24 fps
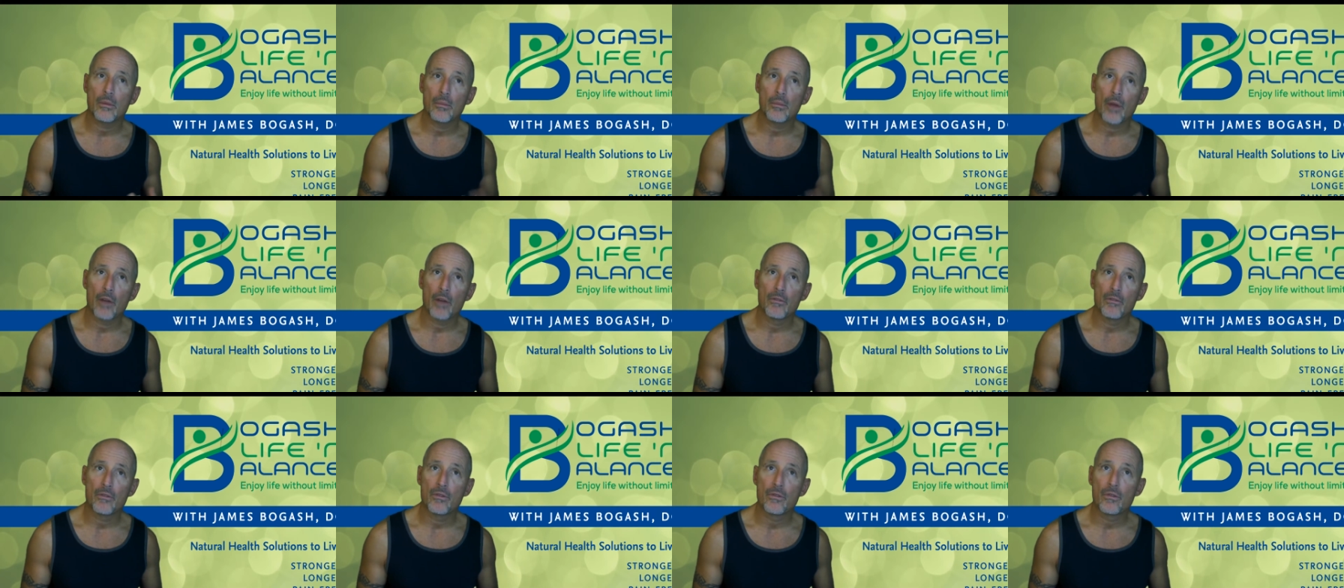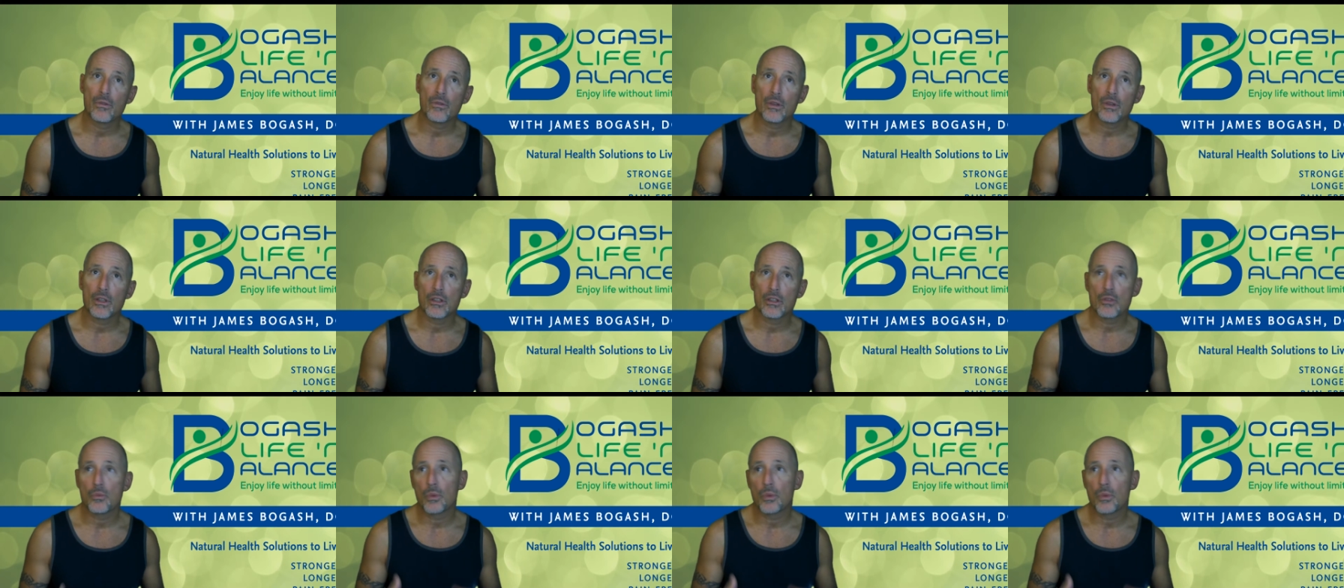of
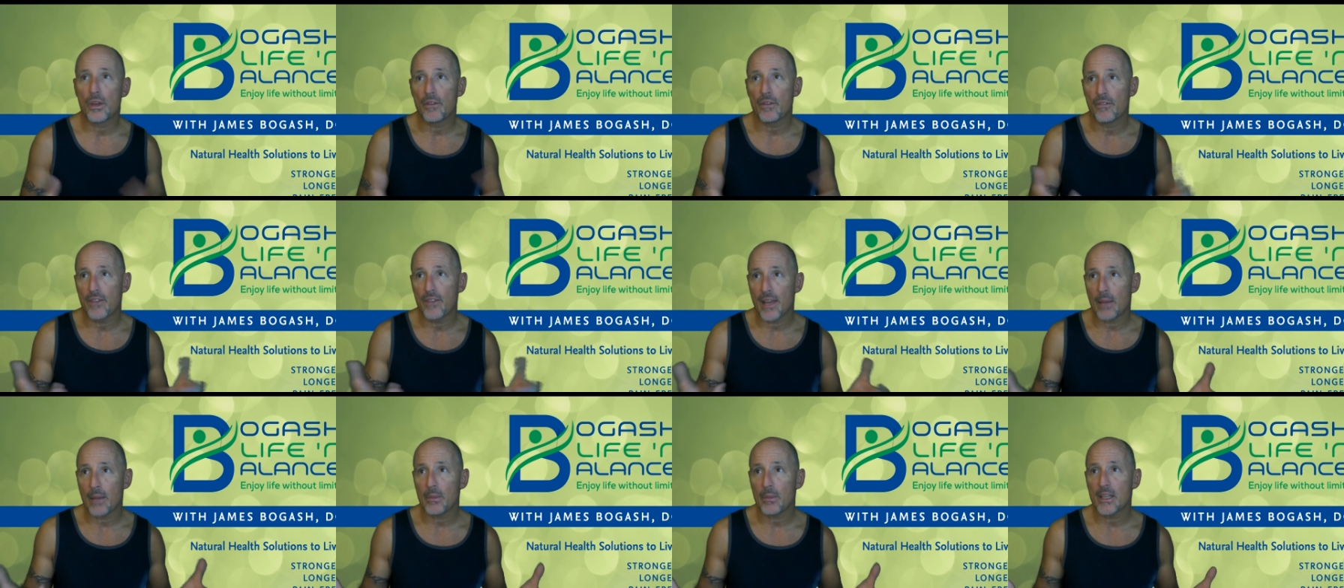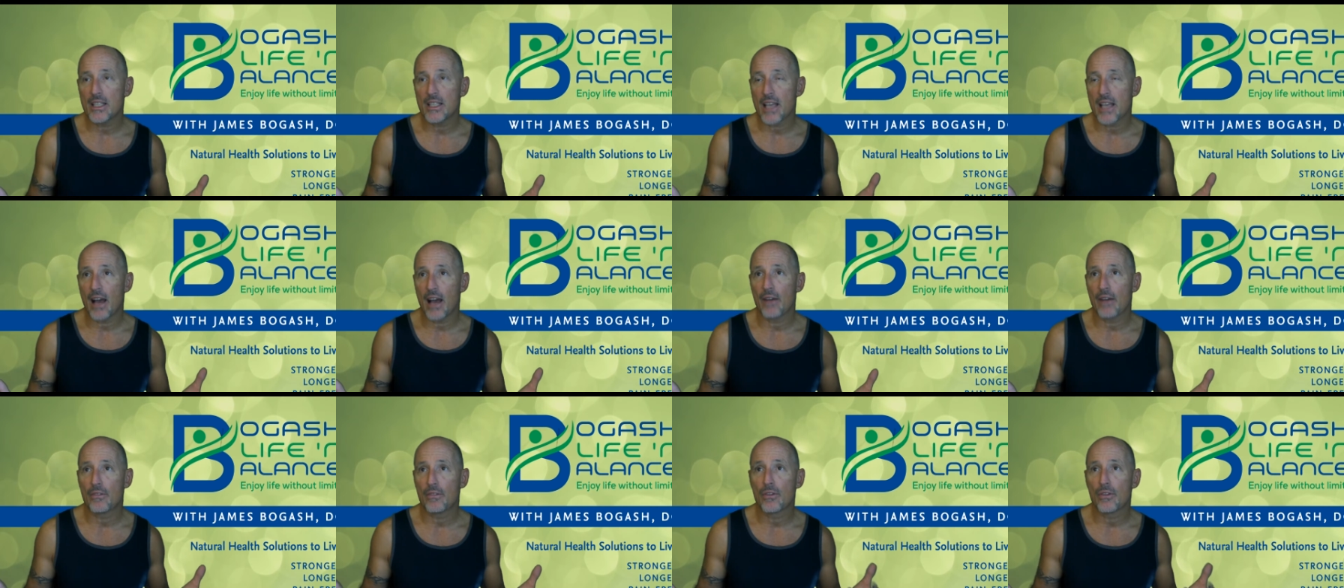when families
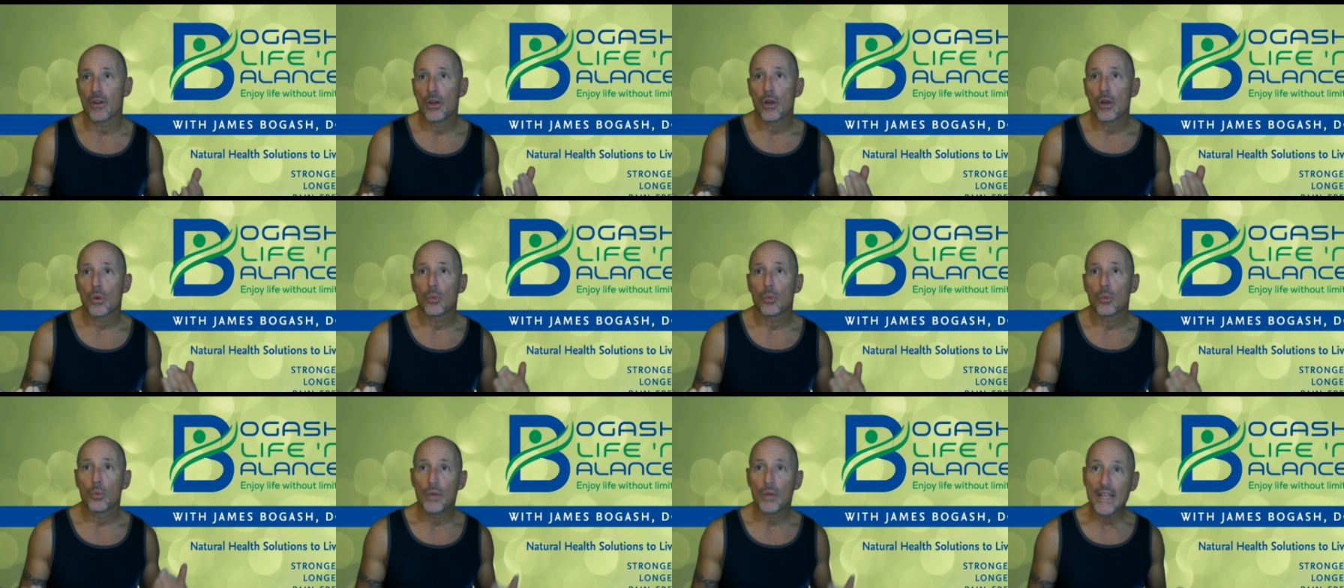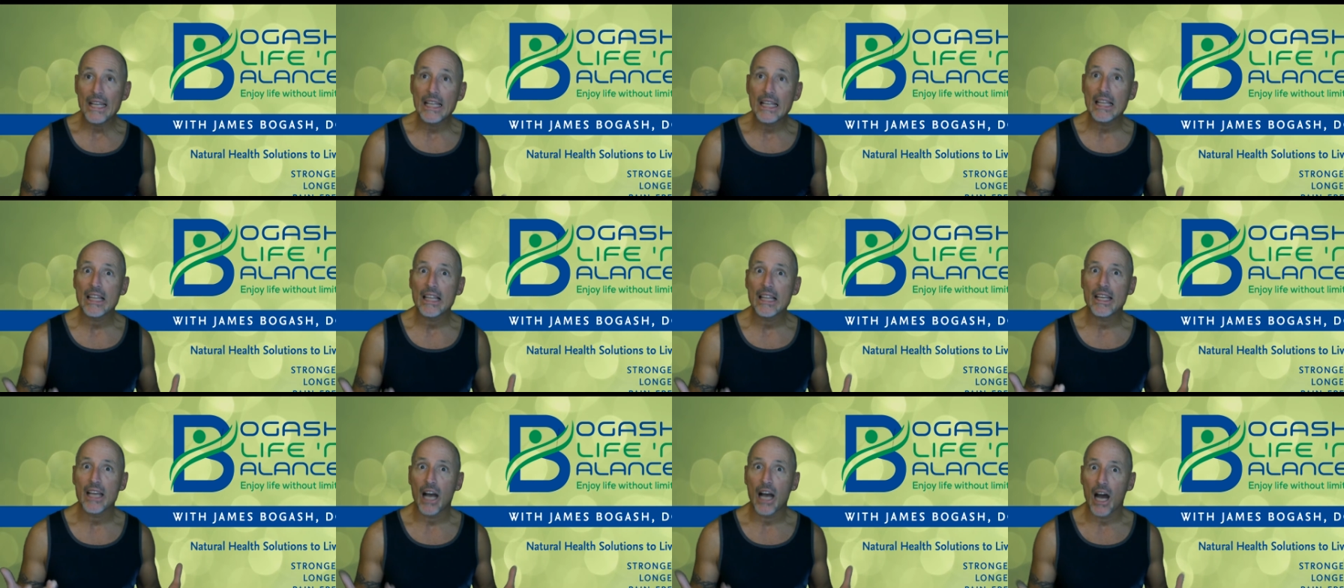have
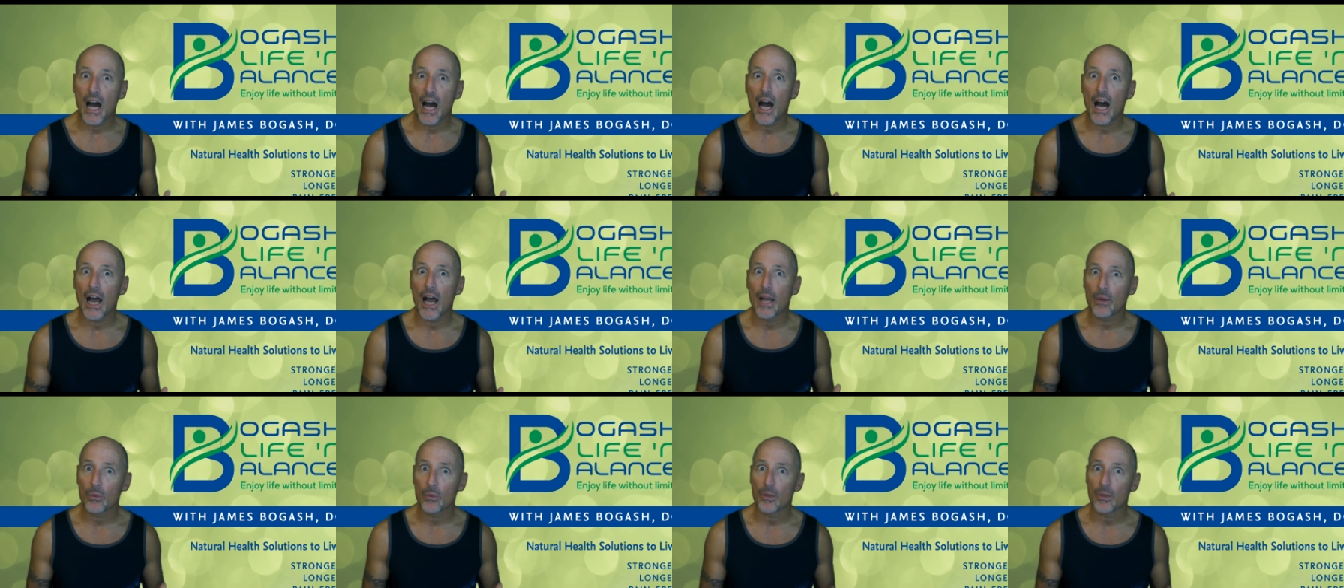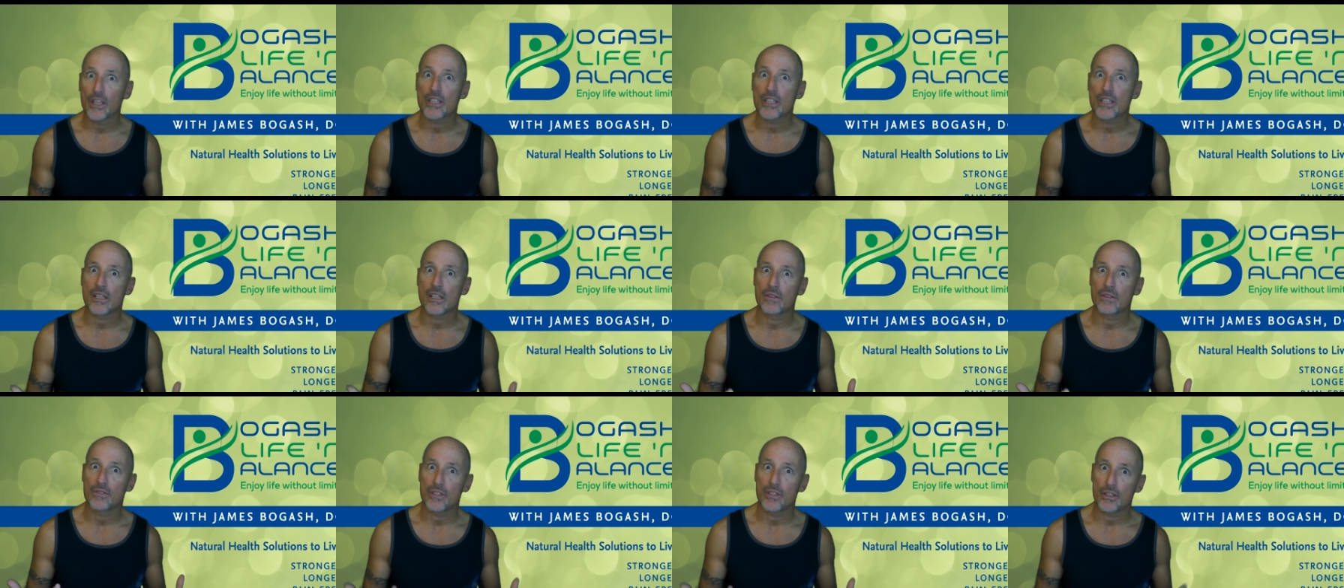really high
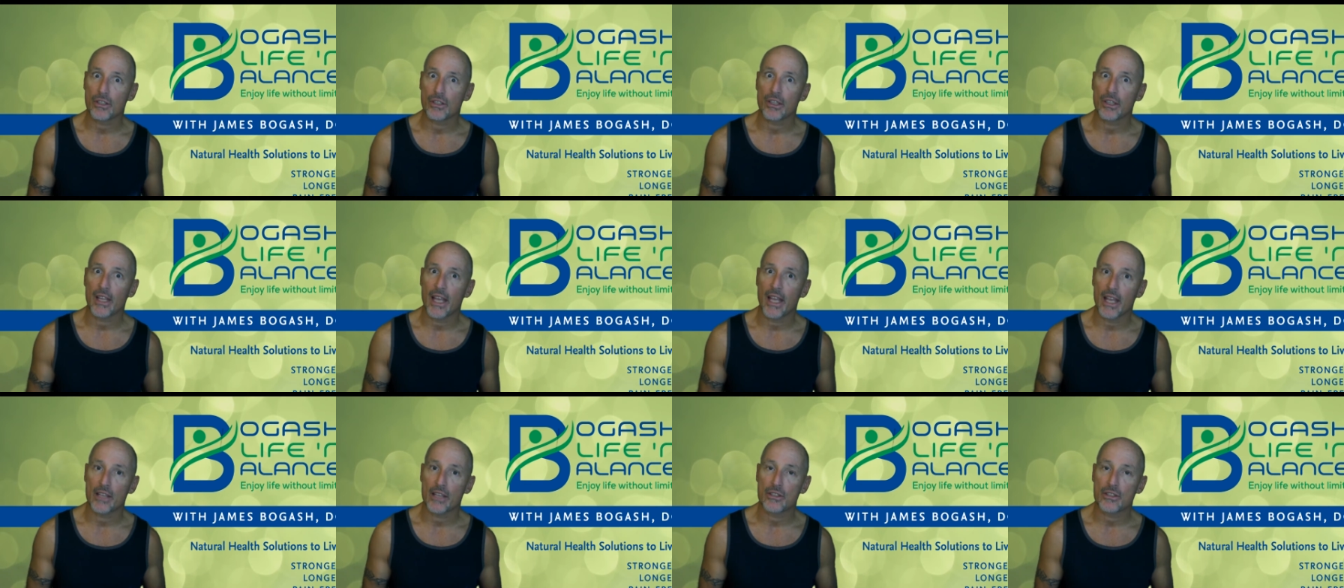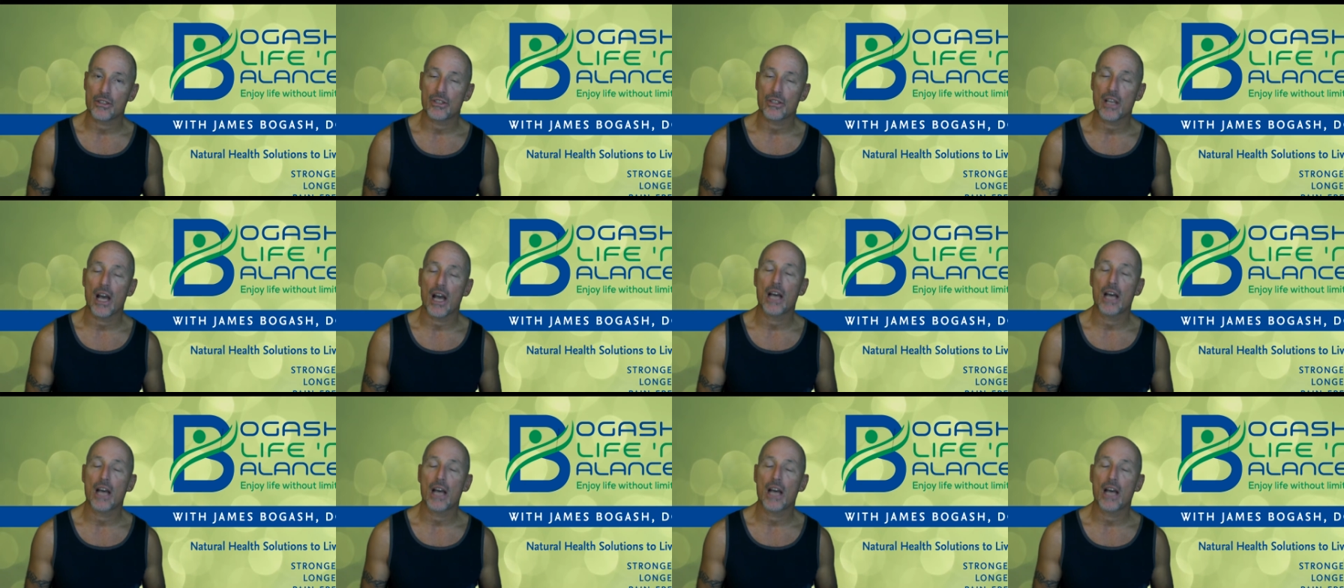risk of certain cancers,